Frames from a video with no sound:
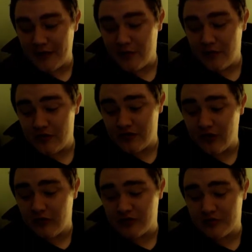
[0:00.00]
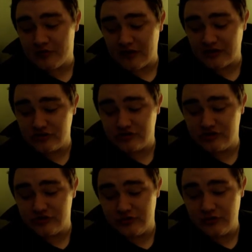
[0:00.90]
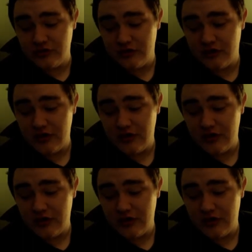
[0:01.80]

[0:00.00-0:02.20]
I'm going to go with picture two.